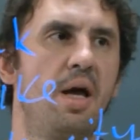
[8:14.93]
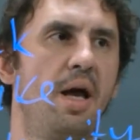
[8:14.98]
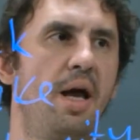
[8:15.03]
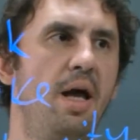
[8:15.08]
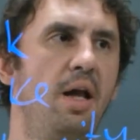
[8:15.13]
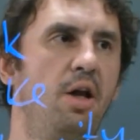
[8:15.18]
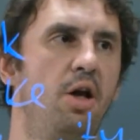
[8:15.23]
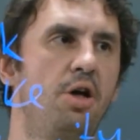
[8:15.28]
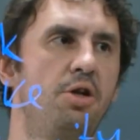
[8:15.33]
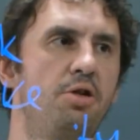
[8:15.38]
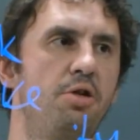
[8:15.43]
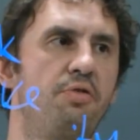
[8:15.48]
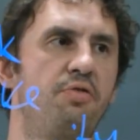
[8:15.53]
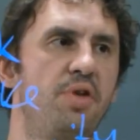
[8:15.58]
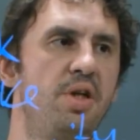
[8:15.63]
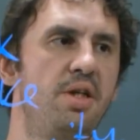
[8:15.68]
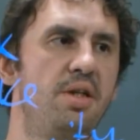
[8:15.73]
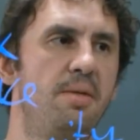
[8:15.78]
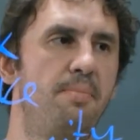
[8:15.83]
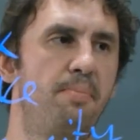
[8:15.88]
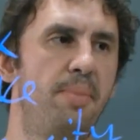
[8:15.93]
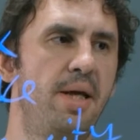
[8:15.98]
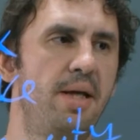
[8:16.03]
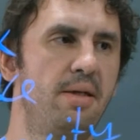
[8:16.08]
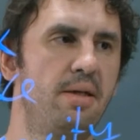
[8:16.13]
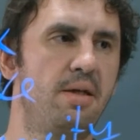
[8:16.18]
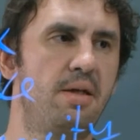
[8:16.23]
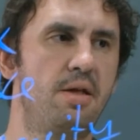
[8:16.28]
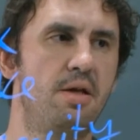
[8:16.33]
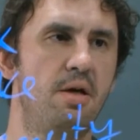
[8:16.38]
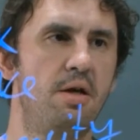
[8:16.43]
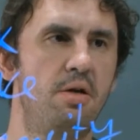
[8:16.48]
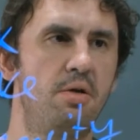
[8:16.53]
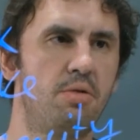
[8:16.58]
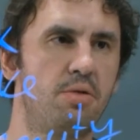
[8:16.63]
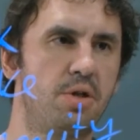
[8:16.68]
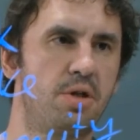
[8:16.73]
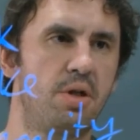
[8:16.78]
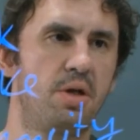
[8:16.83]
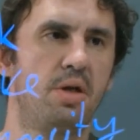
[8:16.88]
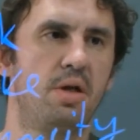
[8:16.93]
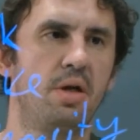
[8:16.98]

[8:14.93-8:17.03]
a lot of independent nodes